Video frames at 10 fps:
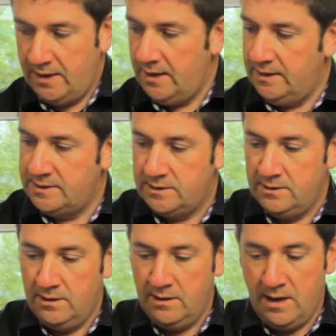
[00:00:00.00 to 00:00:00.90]
is
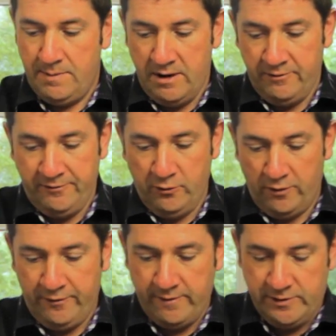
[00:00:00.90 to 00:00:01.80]
about 4 or
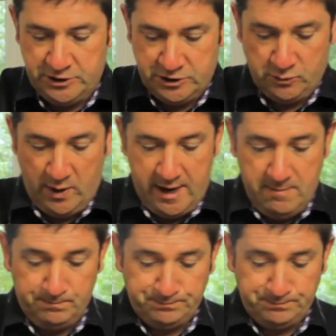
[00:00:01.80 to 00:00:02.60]
5 inches away,